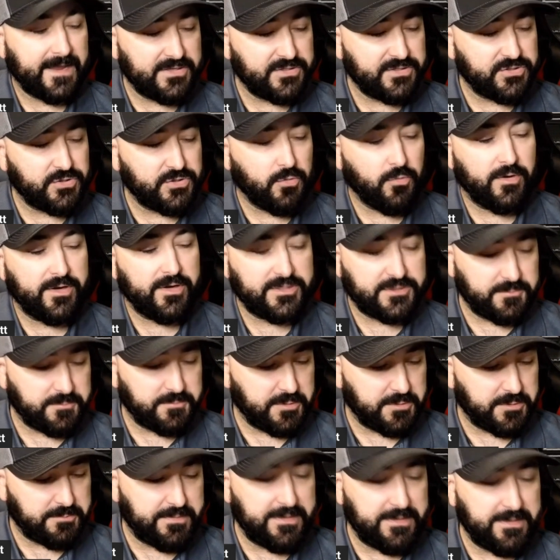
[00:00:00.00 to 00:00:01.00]
going to
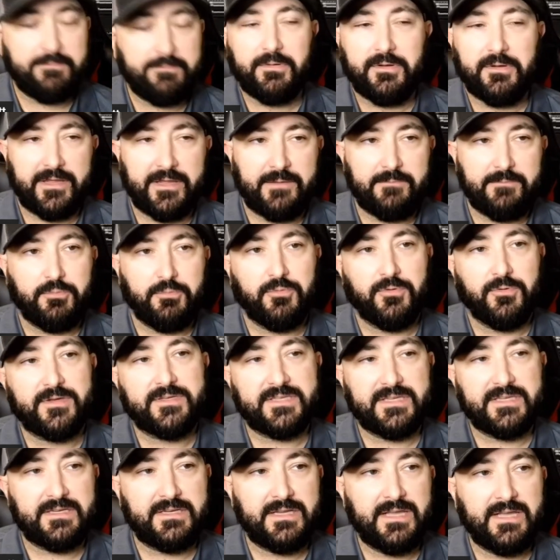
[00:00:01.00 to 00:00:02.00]
put people in
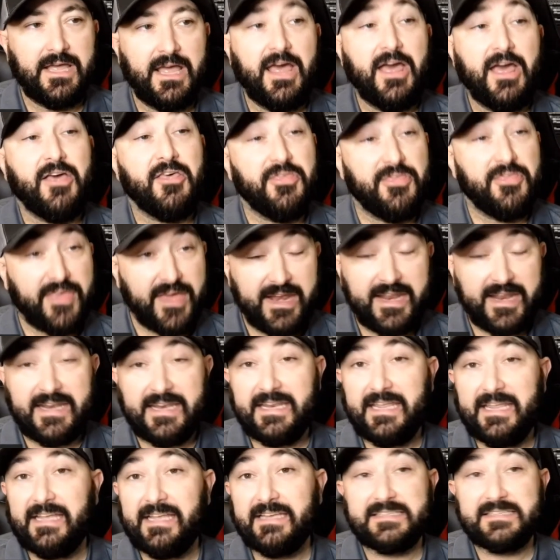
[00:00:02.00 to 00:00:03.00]
prison, then it
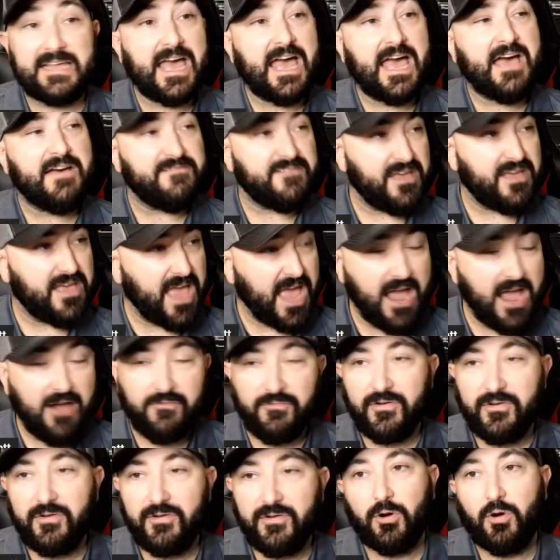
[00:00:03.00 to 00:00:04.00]
needs to have
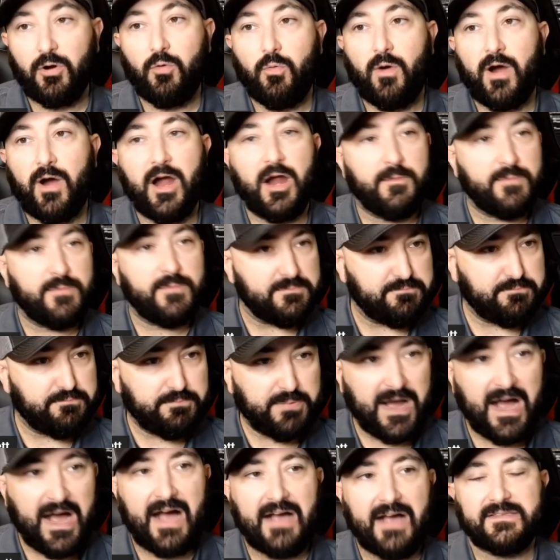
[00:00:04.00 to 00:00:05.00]
every requirement
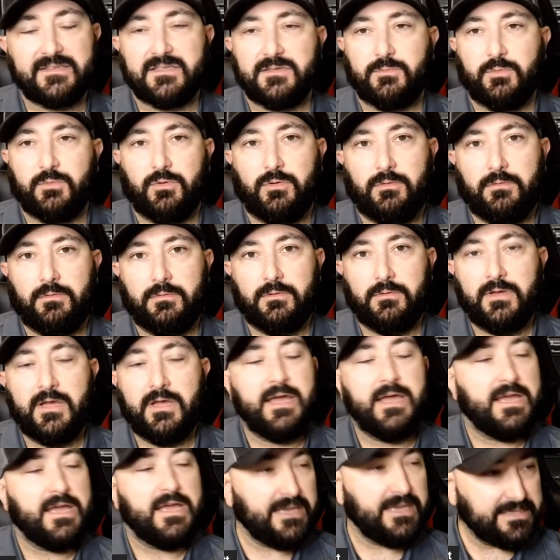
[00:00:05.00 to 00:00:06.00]
possible.
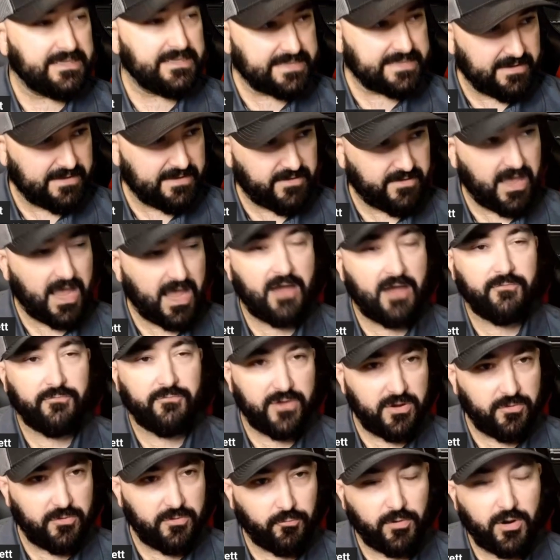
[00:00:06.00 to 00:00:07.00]
It needs to have
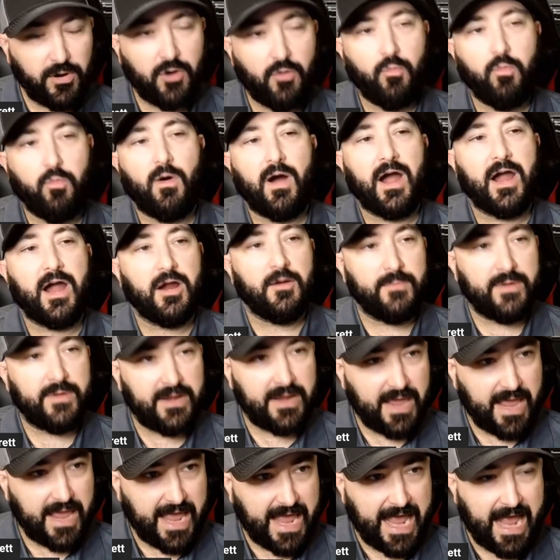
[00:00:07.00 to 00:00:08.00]
every
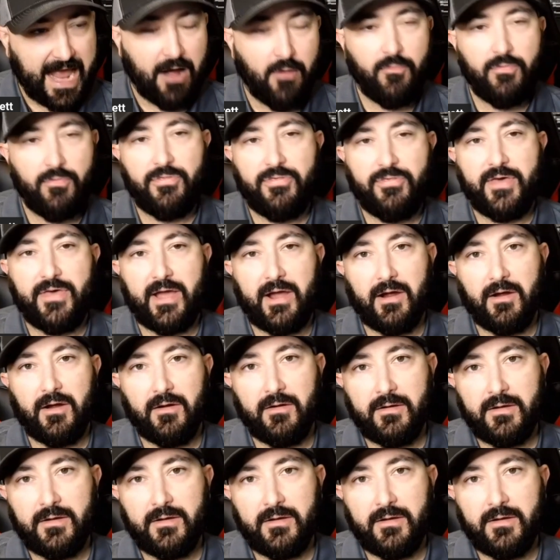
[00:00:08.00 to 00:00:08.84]
requirement out there